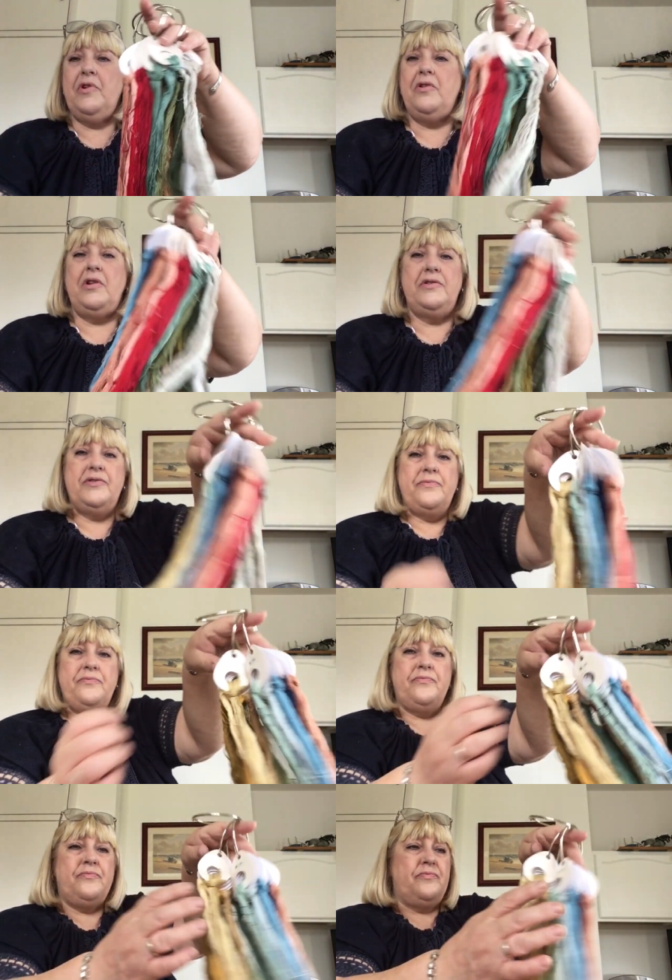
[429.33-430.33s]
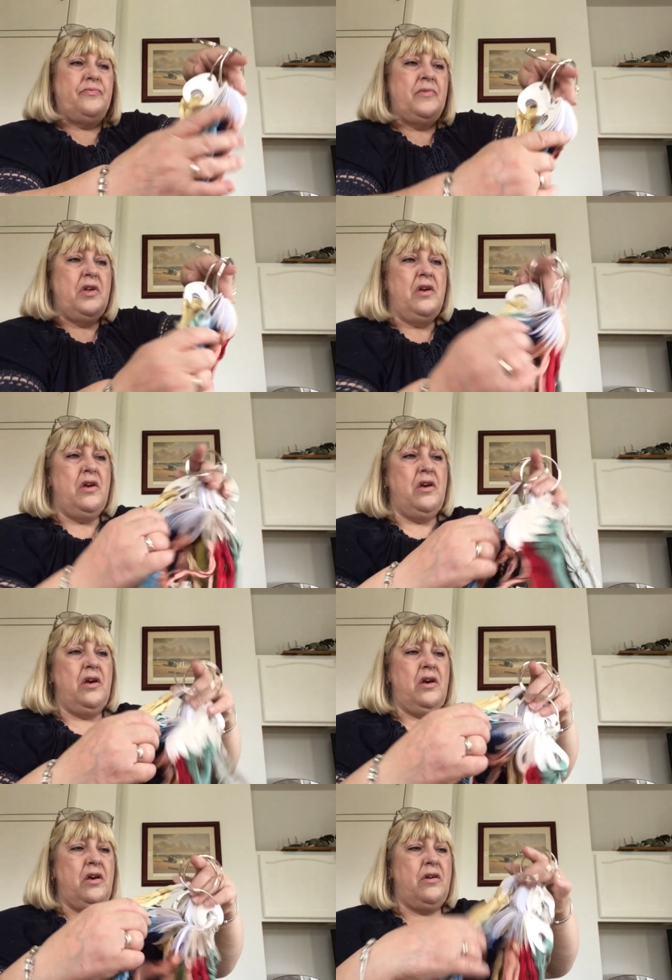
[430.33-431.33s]
colours.
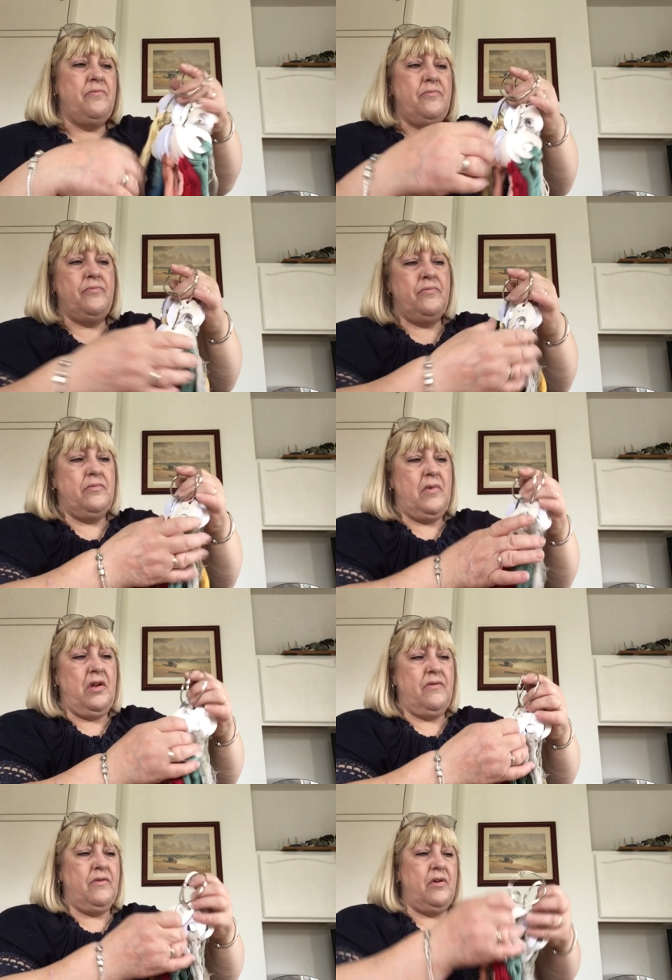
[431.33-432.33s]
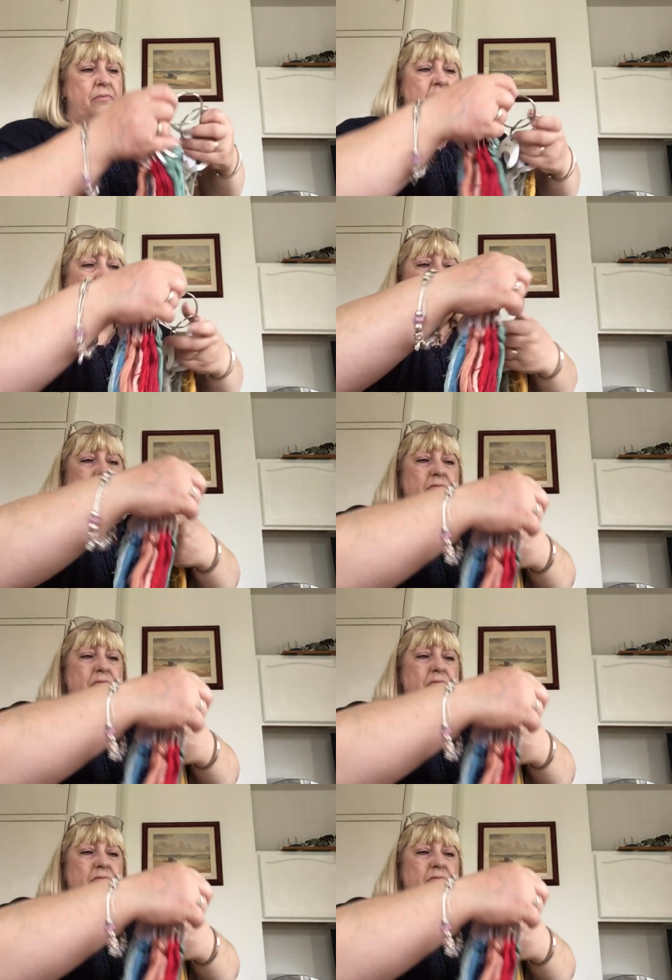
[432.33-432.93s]
Um, I've got them on,